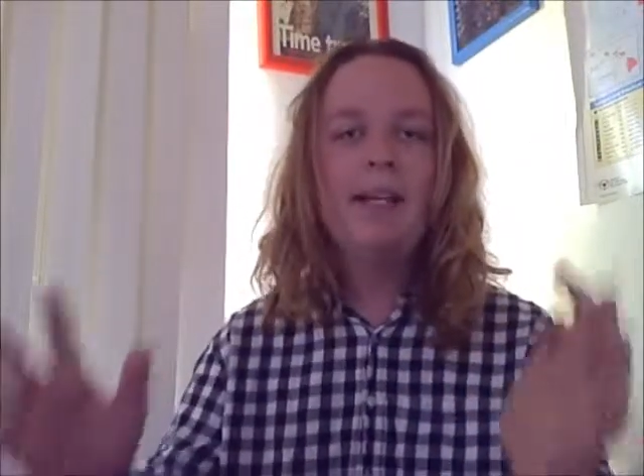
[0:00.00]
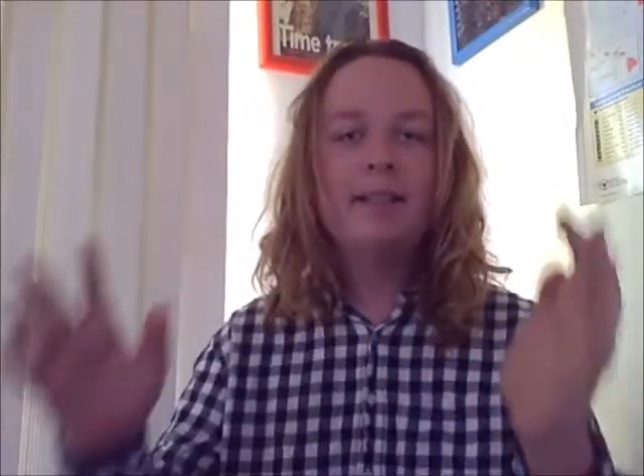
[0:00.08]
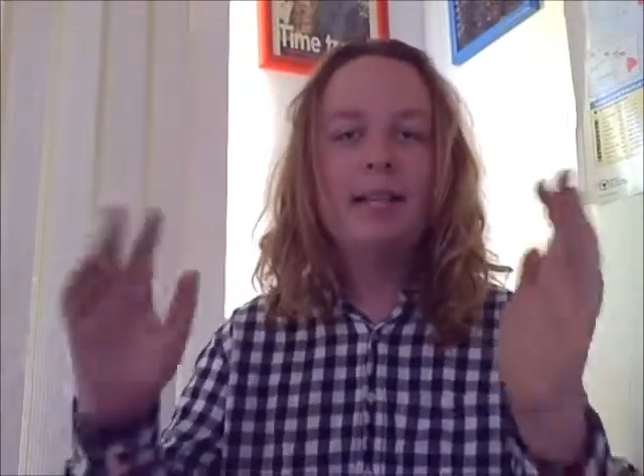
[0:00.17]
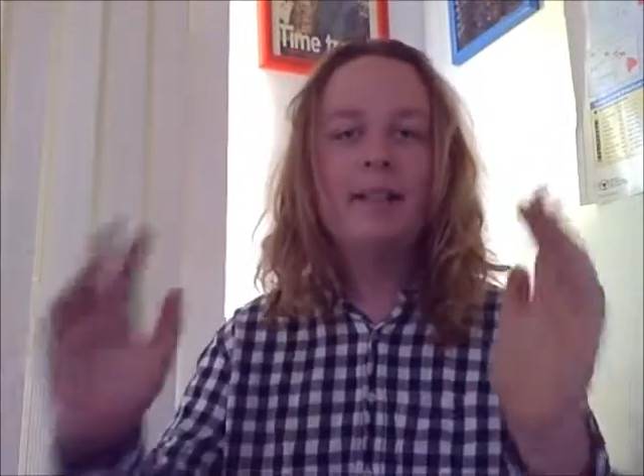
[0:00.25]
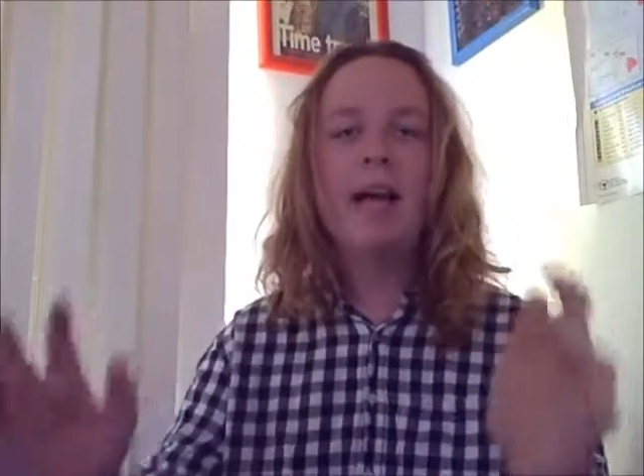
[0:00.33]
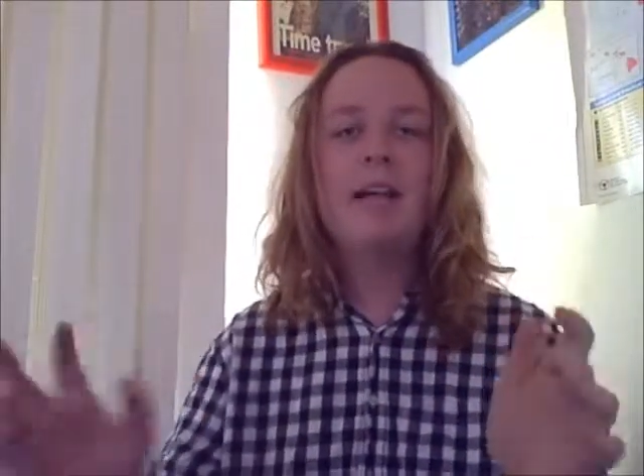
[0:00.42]

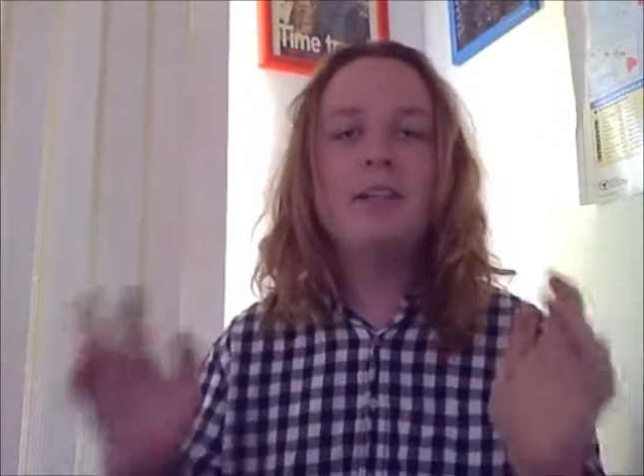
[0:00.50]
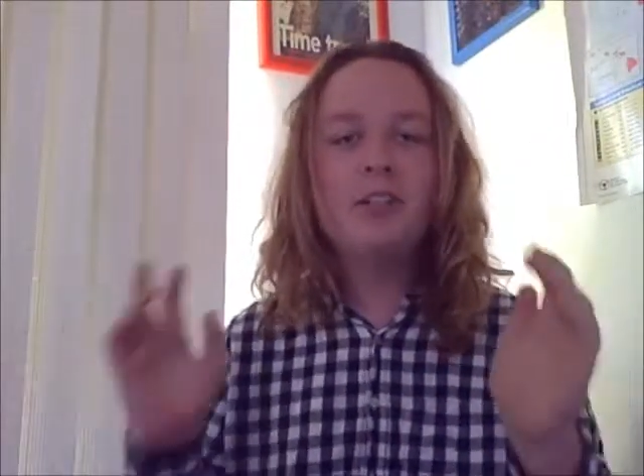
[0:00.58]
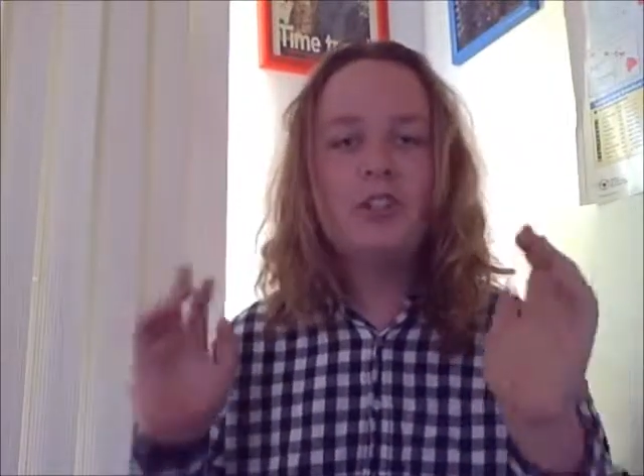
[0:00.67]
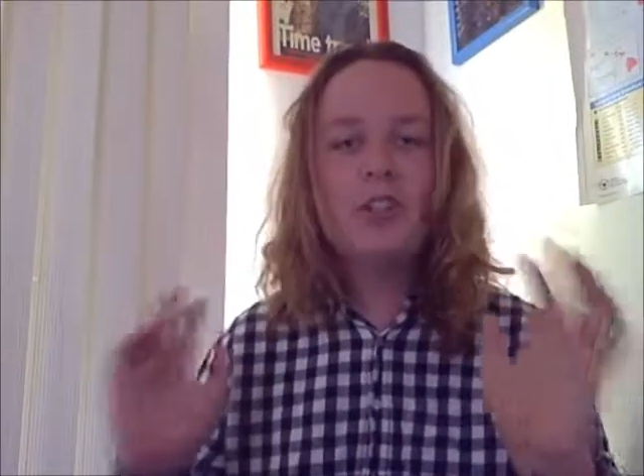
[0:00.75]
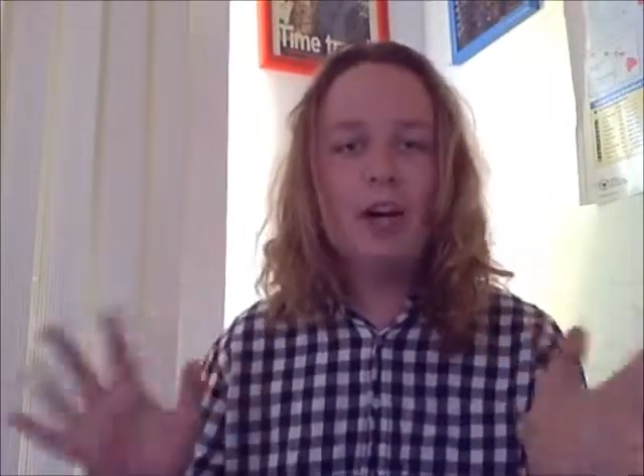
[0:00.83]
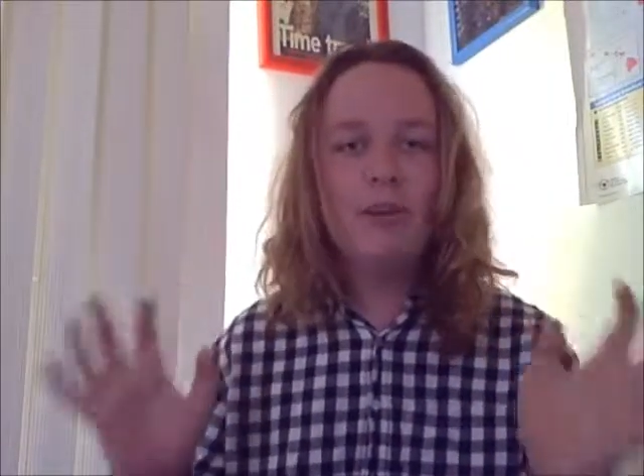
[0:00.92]
that that
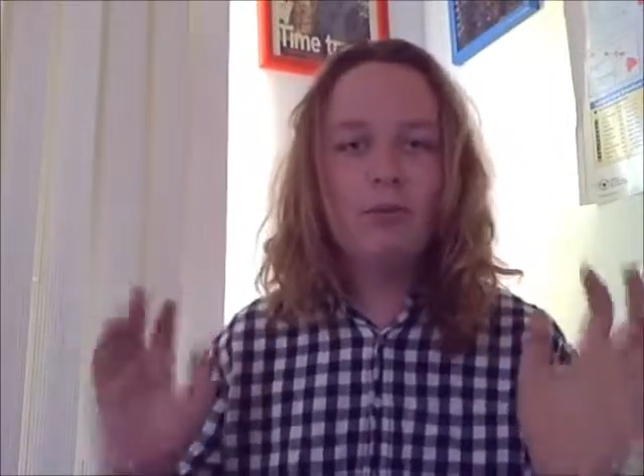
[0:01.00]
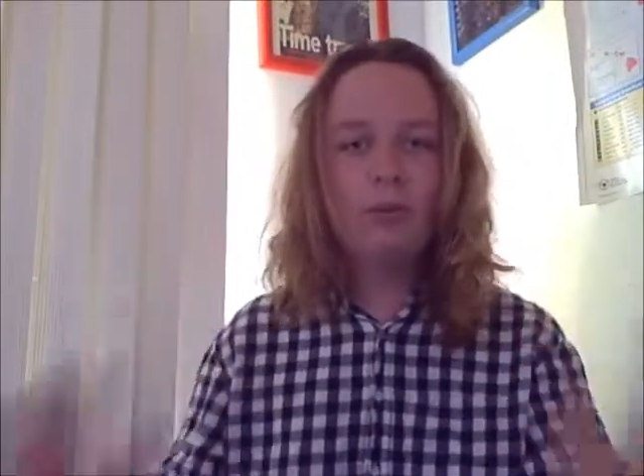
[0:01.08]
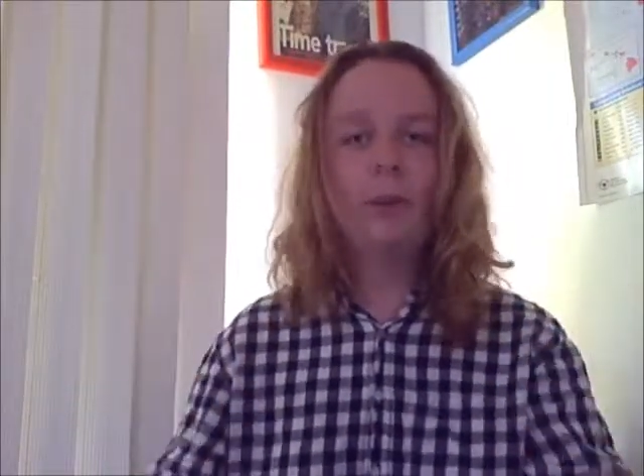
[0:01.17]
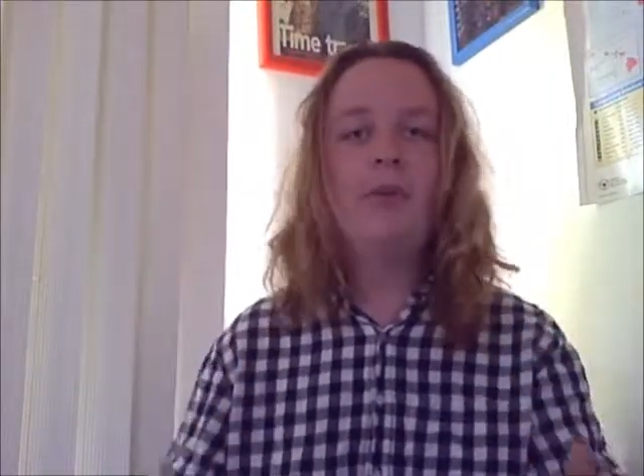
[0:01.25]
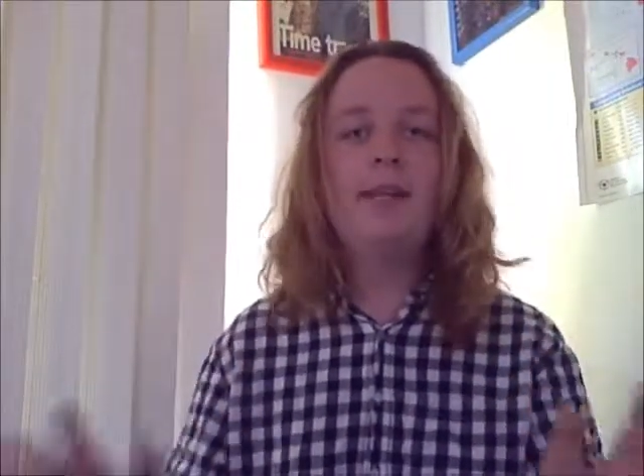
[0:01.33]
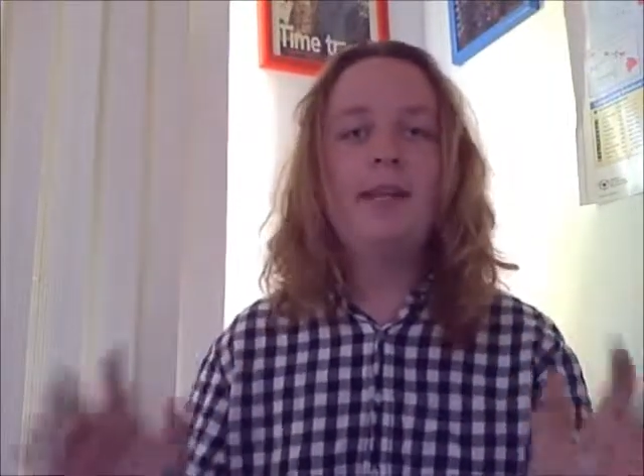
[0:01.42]
does not
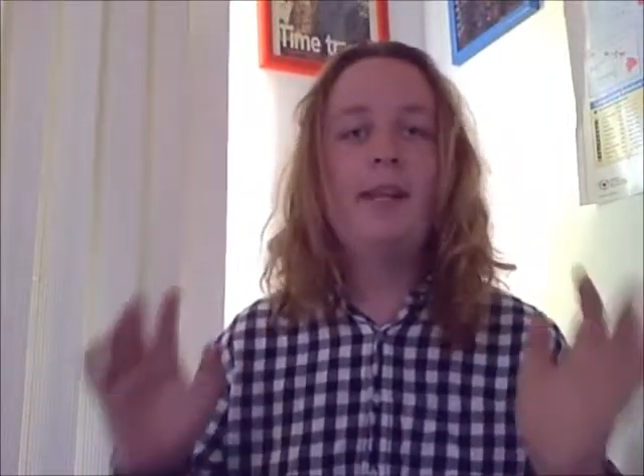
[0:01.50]
ruin